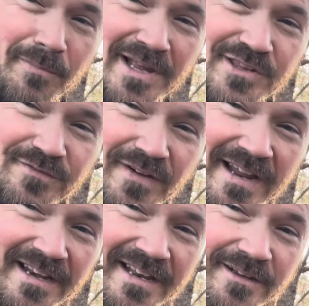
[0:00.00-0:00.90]
bite your
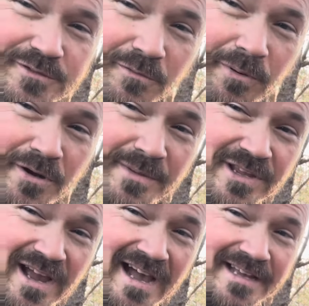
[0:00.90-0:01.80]
fingernails. Don't put them in
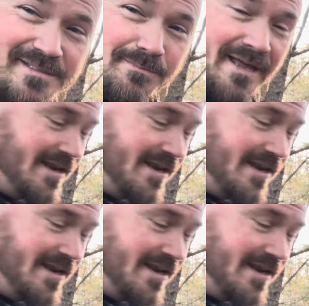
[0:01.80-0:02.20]
your eyes, by